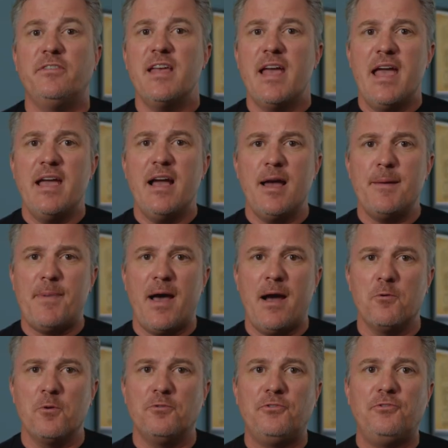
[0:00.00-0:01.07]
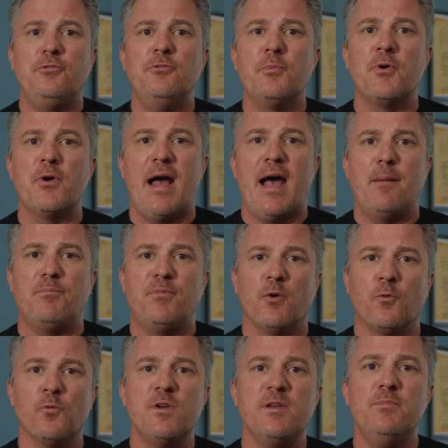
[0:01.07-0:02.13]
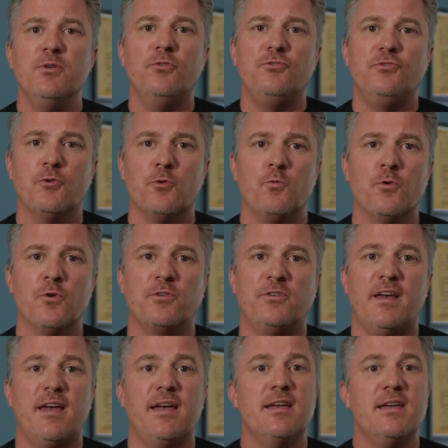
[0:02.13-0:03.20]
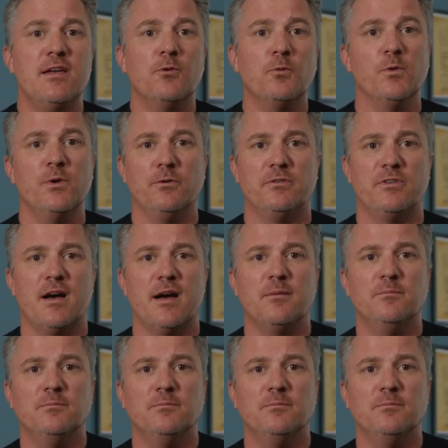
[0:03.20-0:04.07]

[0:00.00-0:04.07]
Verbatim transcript: the AI powered super app that rebuilds your workday in real time.